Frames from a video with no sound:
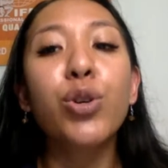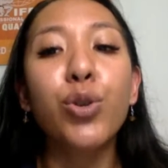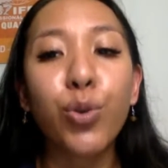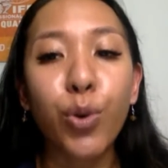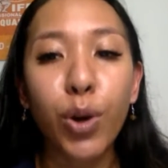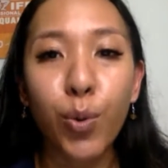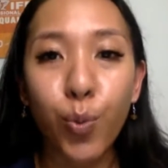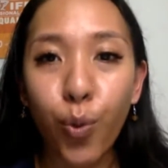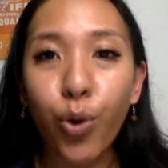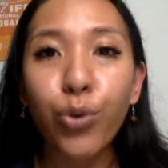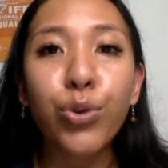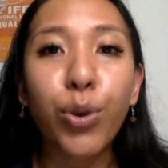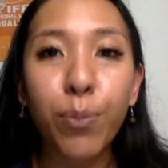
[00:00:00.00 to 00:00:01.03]
you go and
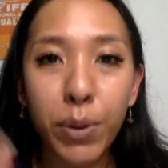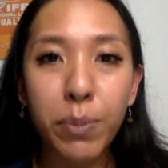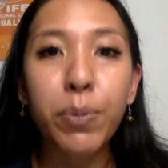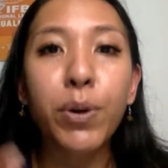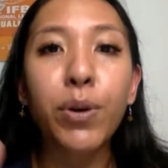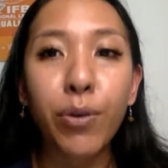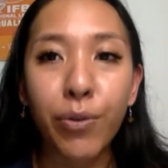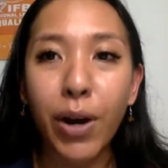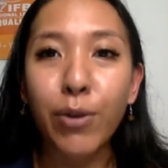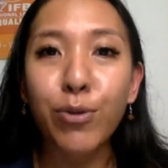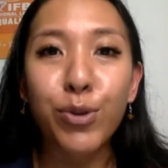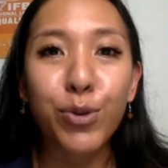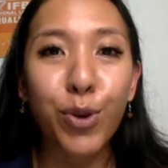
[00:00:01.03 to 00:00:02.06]
warn your people
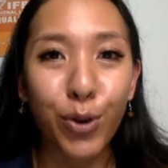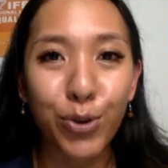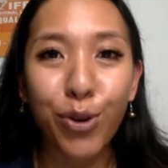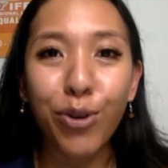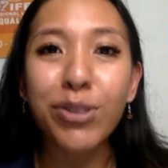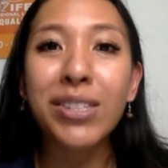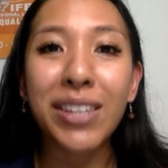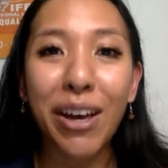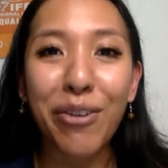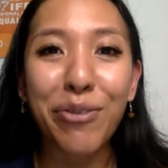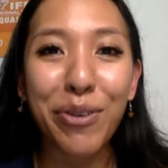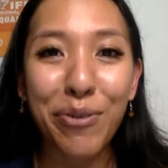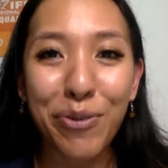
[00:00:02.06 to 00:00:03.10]
around you or
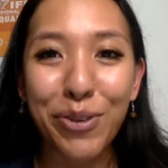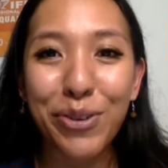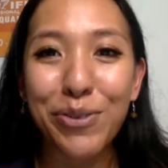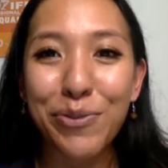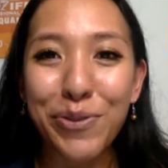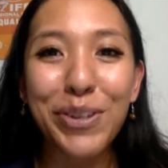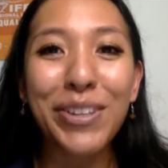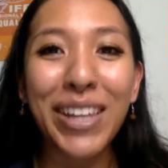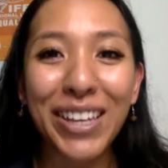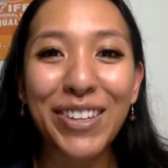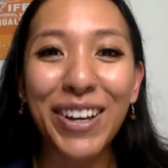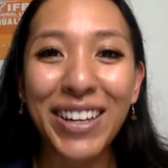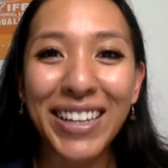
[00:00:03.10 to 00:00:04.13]
yourself if you feel
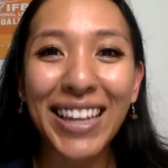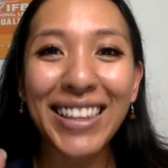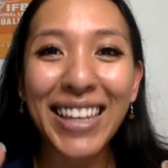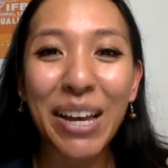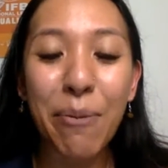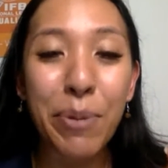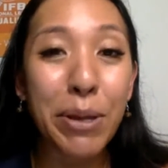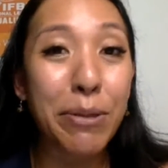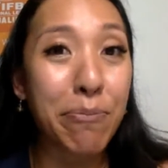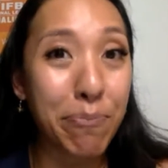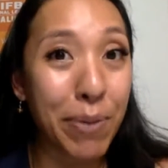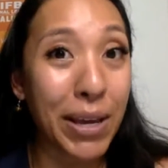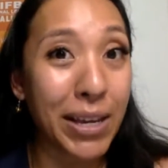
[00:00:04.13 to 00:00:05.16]
like you're getting a bit
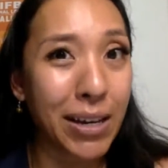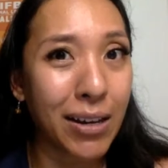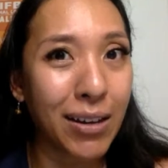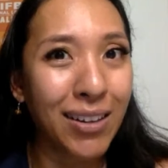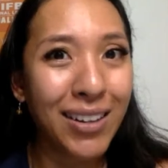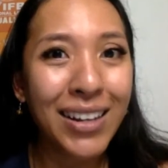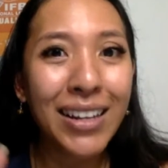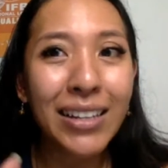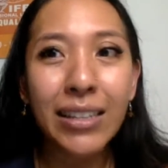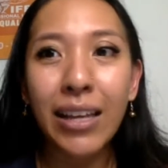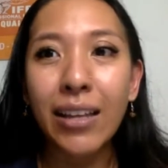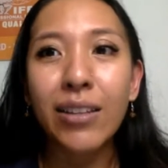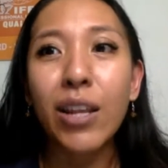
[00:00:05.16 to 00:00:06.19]
bigger
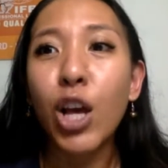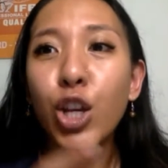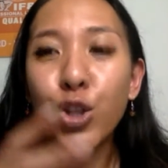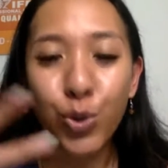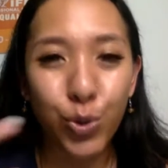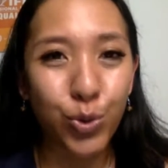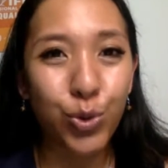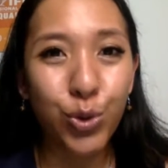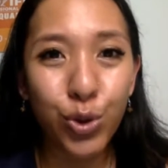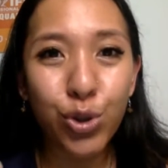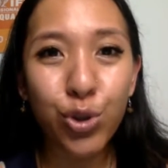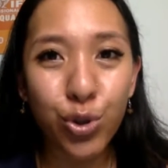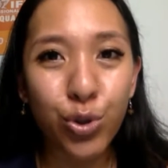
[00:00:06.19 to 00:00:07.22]
than you
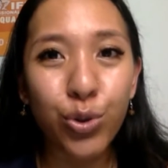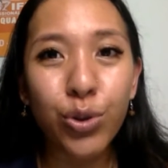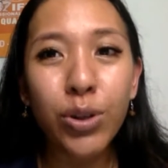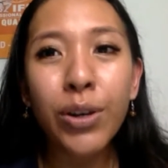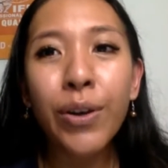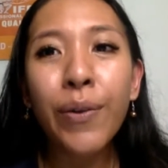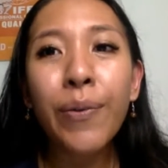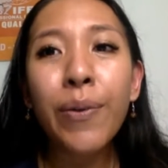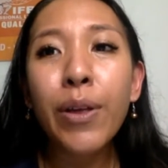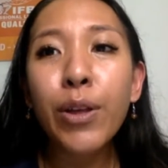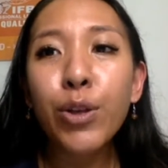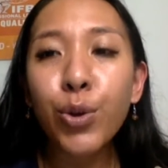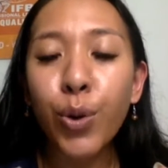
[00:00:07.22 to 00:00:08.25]
used to.
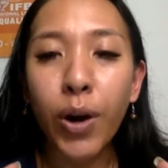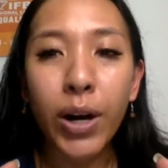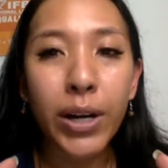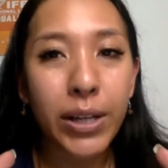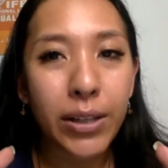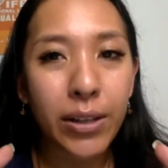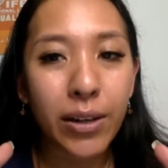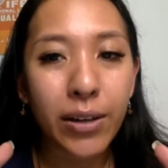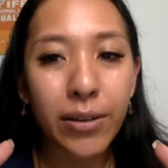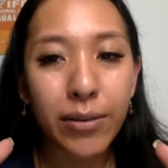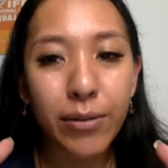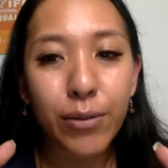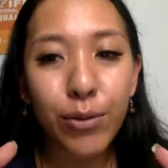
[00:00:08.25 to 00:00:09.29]
You are in a,
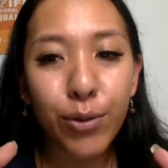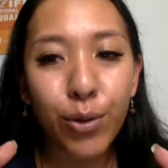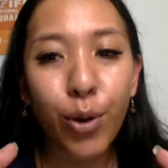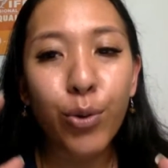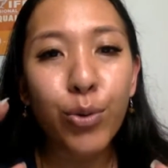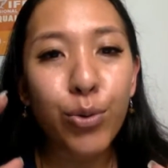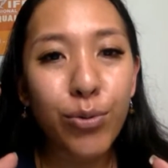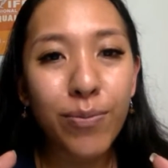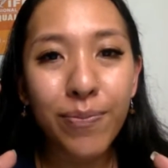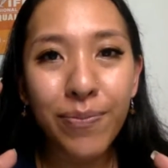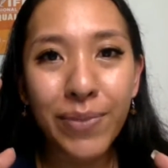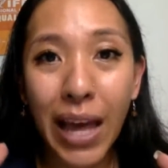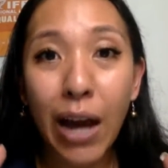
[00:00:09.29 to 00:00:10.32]
you know,
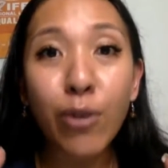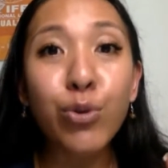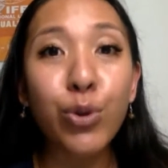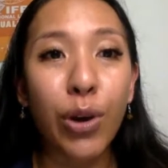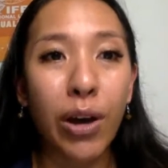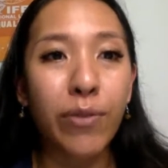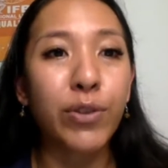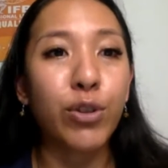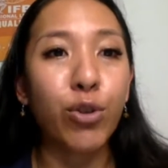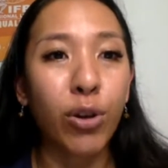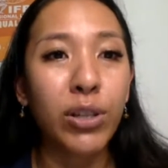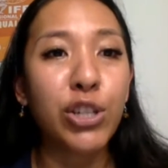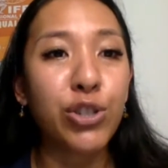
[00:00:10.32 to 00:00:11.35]
now you have the
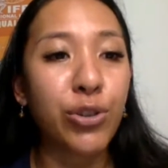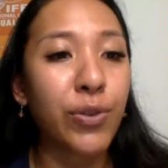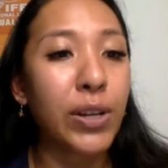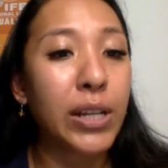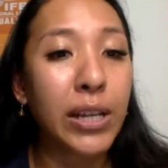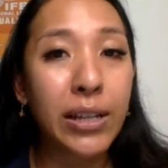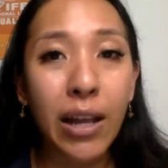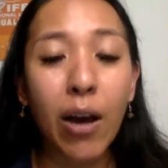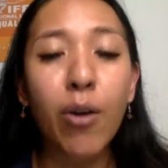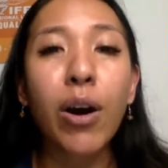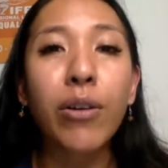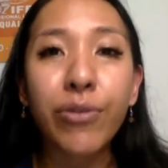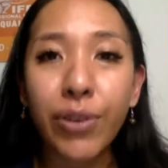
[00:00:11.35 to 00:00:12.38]
knowledge already. Now
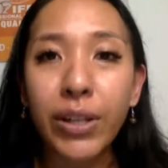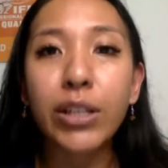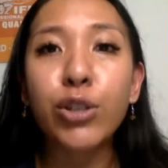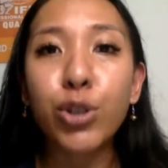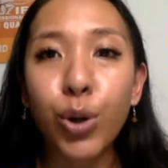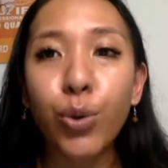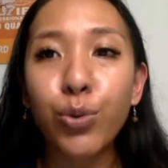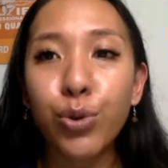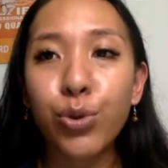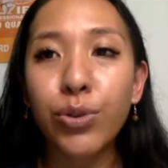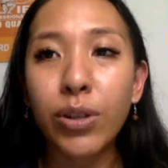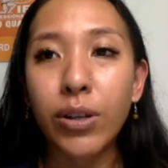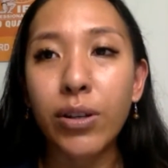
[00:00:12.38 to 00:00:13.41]
I already told
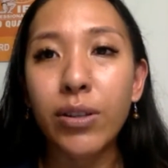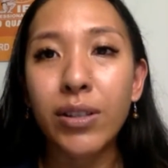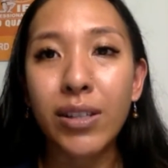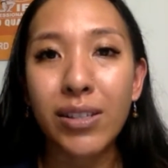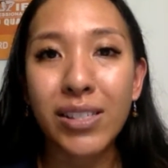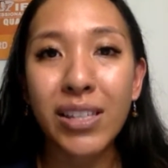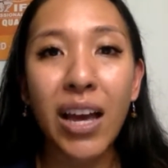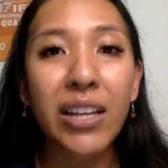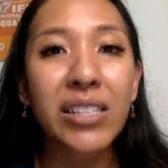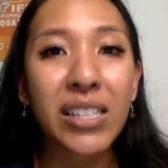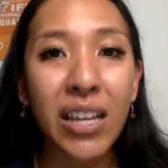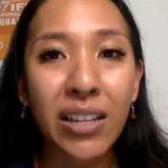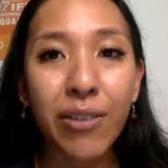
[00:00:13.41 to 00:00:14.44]
you the
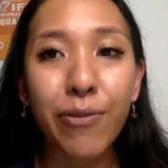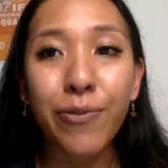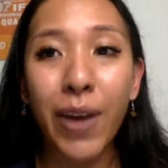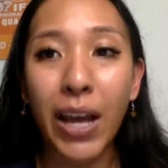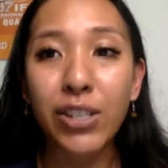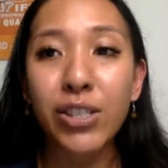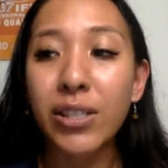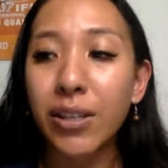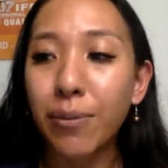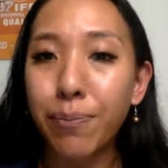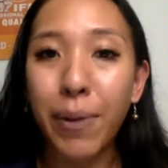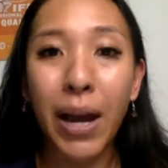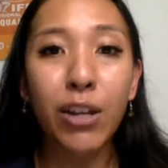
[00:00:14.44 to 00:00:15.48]
science and the facts,
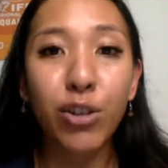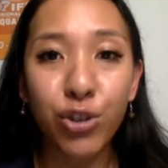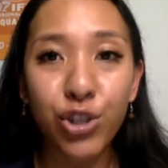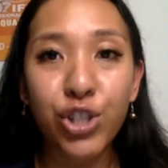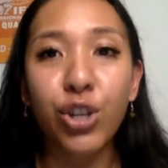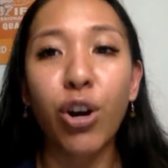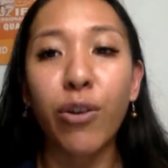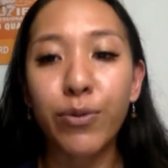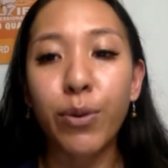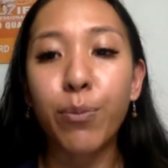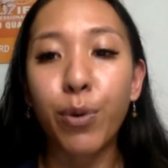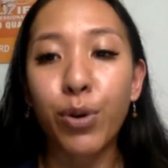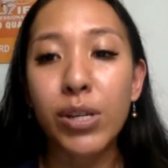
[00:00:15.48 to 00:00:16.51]
the biology of
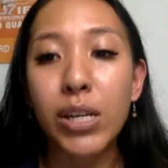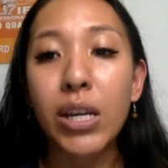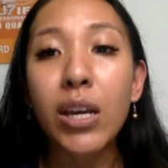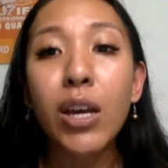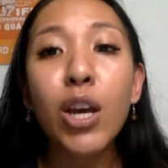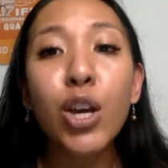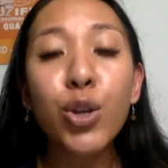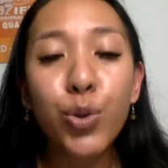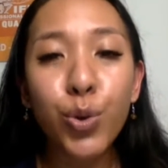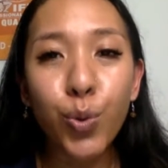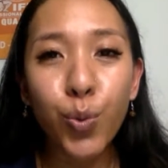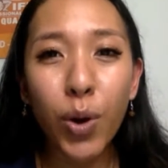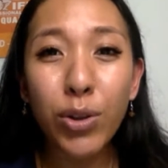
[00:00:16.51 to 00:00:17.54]
your body.
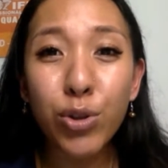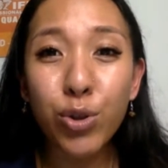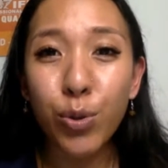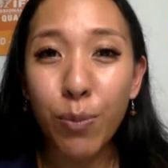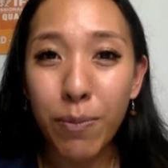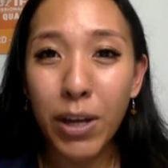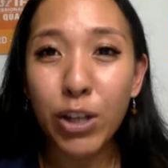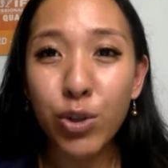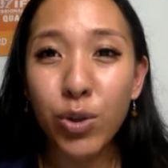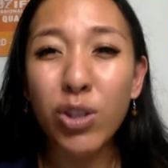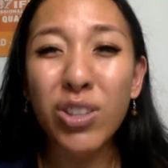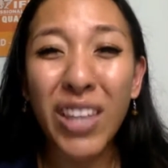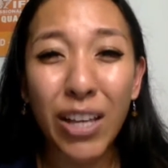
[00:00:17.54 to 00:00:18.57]
You want to make
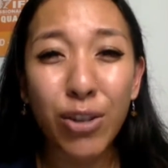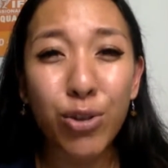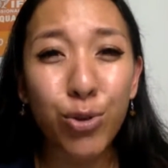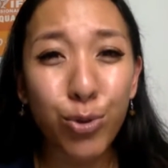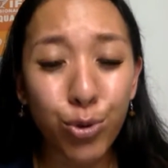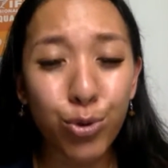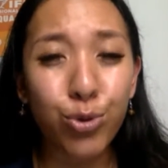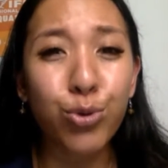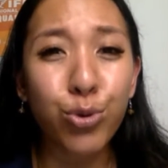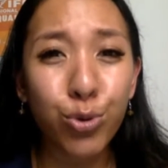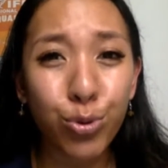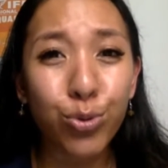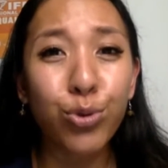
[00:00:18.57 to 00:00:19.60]
sure that you
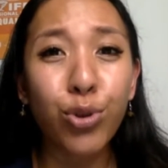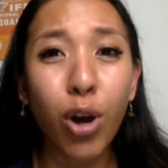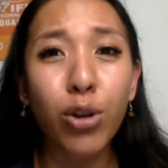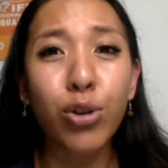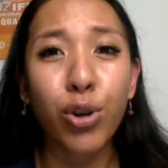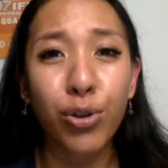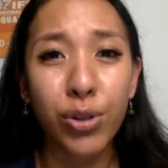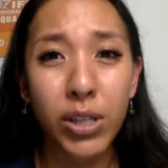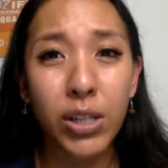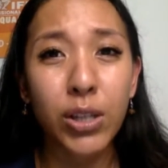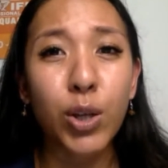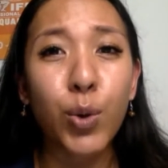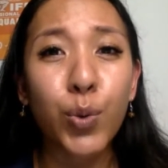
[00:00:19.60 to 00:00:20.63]
do not
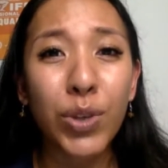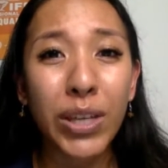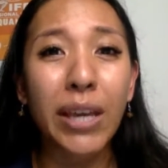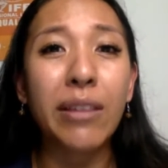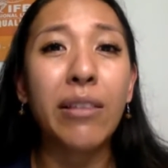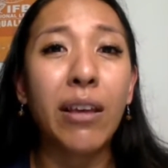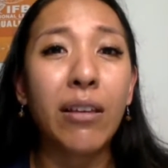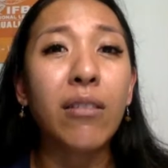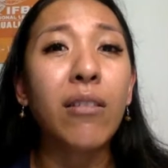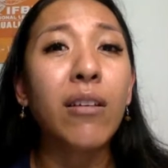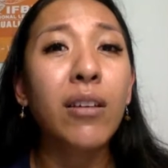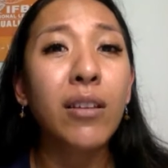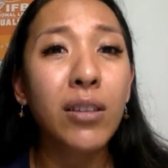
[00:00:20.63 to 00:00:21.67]
continue gaining
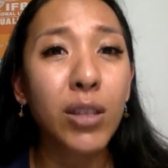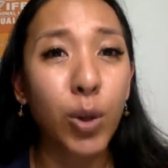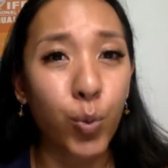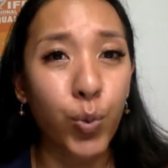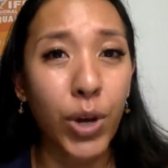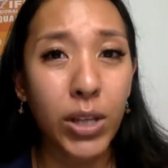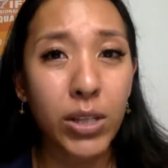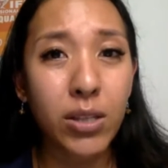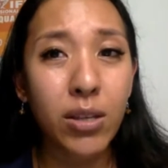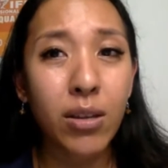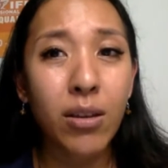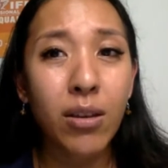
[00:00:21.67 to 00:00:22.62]
the weights.